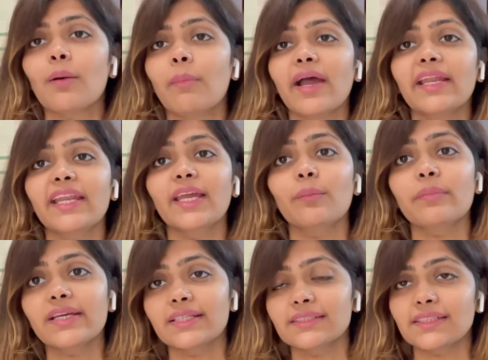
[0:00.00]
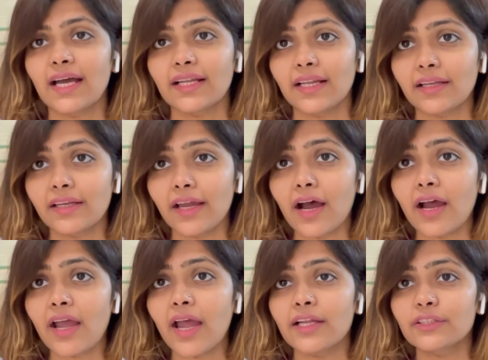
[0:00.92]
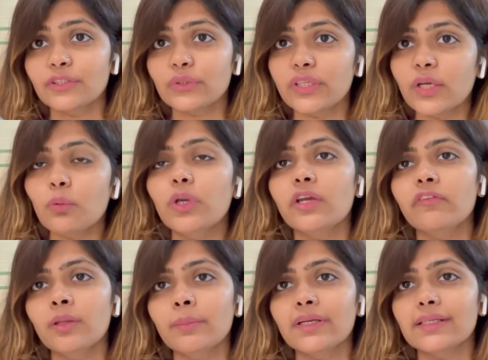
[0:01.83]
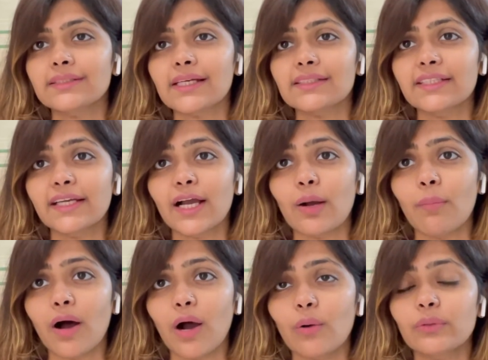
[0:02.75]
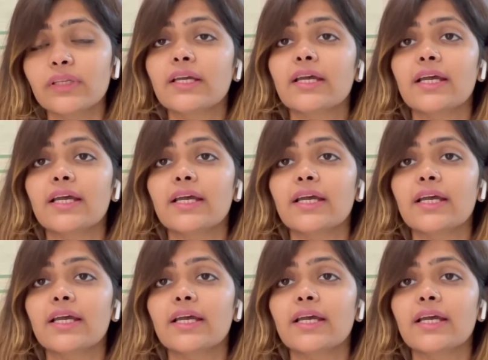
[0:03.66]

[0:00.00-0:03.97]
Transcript: My name is Ananya and today we will be discussing about